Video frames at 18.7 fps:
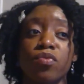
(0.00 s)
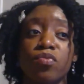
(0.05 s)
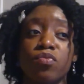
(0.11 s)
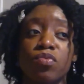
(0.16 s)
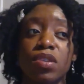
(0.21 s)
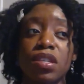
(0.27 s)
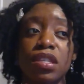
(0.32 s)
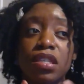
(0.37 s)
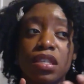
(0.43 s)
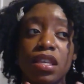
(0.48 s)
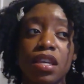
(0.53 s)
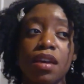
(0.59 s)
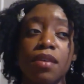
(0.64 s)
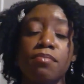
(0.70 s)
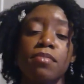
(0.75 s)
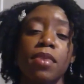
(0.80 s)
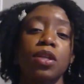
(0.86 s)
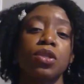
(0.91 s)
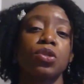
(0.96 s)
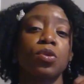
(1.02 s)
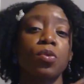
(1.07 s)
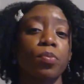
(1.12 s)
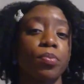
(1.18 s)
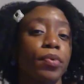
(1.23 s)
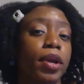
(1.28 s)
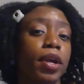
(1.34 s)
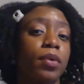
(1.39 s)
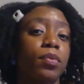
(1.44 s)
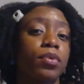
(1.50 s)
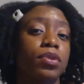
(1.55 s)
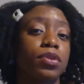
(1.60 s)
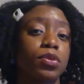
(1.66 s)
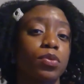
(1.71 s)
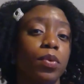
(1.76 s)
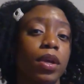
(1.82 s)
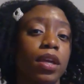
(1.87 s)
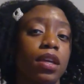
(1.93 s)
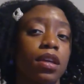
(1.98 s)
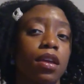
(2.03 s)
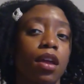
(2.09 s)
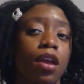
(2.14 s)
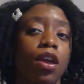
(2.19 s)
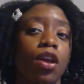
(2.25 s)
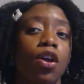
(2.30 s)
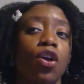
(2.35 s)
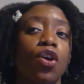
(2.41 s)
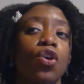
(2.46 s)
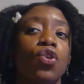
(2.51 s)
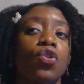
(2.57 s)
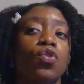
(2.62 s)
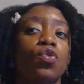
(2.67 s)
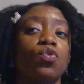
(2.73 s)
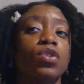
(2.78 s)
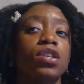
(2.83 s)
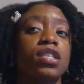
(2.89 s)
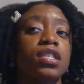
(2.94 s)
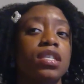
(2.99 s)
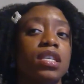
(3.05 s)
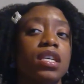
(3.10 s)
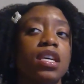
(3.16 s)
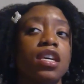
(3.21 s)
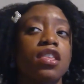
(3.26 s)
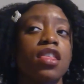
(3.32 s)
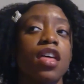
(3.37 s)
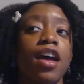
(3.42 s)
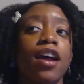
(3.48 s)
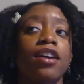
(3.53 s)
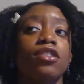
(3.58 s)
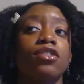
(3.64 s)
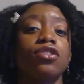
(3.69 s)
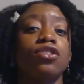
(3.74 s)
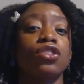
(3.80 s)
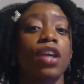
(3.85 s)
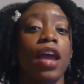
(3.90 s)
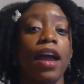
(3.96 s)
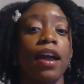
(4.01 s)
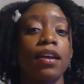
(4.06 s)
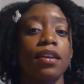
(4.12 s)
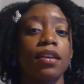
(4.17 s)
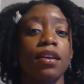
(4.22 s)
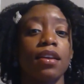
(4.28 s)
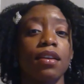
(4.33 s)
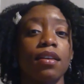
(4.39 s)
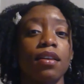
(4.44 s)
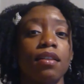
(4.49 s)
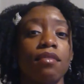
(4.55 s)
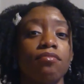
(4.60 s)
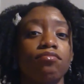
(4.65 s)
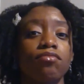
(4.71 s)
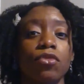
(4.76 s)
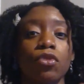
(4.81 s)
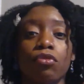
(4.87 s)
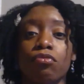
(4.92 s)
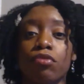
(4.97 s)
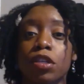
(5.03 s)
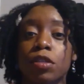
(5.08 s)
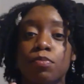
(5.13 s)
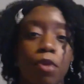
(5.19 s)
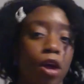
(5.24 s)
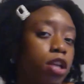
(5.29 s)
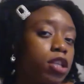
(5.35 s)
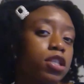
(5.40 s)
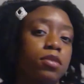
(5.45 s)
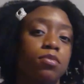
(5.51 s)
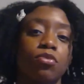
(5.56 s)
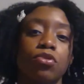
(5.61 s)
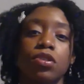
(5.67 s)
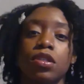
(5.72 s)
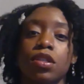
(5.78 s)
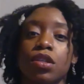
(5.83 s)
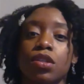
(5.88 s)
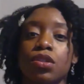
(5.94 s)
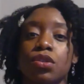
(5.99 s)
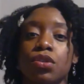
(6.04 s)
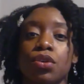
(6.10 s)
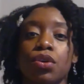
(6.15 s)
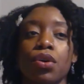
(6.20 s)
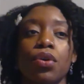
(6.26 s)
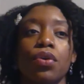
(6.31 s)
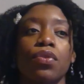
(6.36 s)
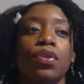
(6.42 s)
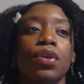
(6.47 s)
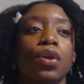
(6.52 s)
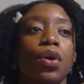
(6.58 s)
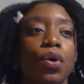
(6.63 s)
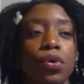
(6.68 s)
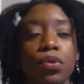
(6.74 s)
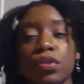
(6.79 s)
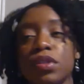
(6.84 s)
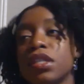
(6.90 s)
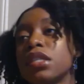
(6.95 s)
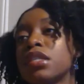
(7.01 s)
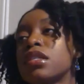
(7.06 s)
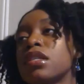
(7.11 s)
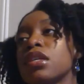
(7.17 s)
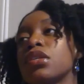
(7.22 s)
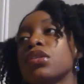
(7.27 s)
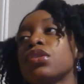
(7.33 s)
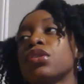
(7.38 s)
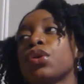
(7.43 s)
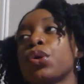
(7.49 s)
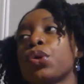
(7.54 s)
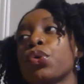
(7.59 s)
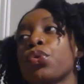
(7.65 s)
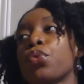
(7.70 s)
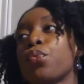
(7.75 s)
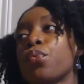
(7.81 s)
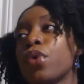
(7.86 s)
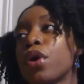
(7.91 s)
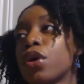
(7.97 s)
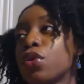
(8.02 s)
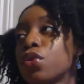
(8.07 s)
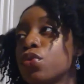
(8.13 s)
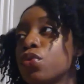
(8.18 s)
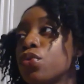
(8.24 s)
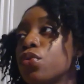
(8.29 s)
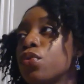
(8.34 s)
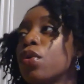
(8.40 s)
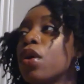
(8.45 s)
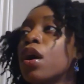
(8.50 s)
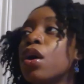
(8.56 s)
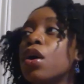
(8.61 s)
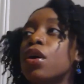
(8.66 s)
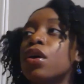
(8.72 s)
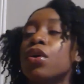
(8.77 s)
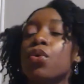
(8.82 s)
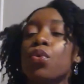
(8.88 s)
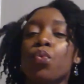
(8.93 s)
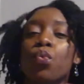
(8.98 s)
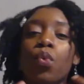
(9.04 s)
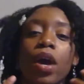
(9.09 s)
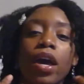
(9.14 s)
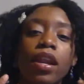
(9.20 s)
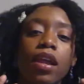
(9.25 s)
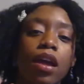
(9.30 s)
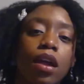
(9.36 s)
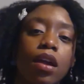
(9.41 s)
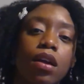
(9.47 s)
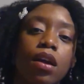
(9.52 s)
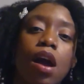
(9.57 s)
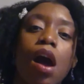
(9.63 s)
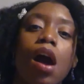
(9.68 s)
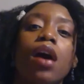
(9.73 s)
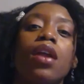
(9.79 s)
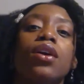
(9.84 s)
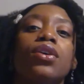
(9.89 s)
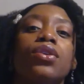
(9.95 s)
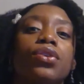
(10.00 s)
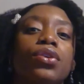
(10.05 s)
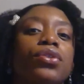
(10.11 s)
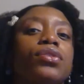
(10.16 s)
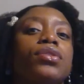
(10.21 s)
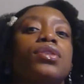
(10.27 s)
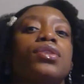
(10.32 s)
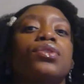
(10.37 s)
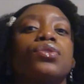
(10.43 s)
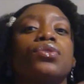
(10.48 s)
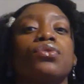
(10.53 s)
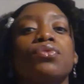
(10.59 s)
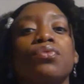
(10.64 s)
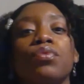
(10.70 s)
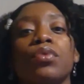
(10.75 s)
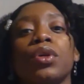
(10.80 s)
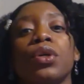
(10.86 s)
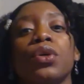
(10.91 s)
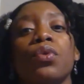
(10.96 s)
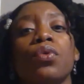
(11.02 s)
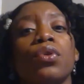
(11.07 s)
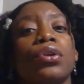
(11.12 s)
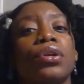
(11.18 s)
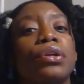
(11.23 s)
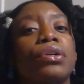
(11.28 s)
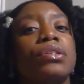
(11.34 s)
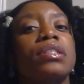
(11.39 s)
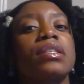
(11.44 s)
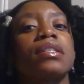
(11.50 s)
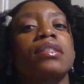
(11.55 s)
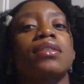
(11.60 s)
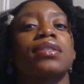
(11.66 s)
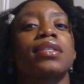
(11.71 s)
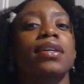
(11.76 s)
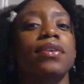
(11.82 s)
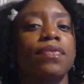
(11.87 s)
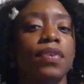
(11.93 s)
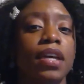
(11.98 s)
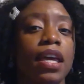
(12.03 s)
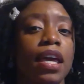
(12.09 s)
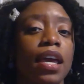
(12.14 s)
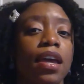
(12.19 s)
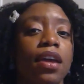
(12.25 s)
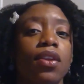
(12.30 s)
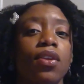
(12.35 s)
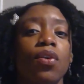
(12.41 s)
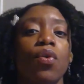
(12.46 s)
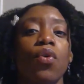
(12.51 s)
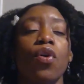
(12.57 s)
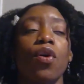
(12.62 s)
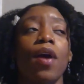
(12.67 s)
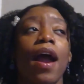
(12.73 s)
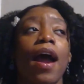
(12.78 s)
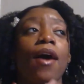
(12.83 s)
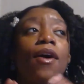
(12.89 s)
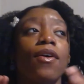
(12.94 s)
we see a mental break with Twinkie. We see that Jackie, the responsible sister, the oldest sister, the one who went and got a nursing degree or a nursing certificate, or